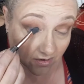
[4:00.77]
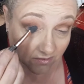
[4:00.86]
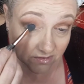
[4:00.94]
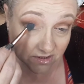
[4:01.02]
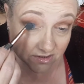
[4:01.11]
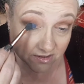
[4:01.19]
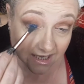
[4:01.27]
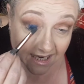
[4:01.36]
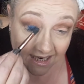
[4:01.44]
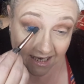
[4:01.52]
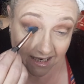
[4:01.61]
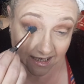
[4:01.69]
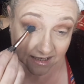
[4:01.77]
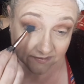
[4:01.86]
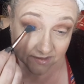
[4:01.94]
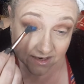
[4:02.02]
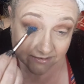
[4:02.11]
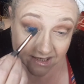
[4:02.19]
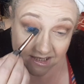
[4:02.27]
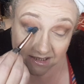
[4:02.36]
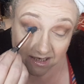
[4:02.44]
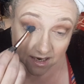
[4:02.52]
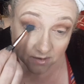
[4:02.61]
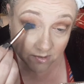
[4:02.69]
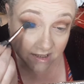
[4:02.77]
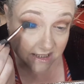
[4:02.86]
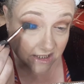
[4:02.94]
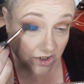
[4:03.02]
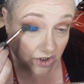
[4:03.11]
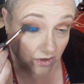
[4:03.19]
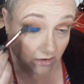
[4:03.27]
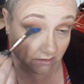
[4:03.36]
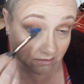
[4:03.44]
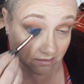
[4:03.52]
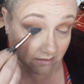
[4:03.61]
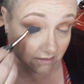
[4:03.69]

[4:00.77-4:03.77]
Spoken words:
onto the eye. There is no additional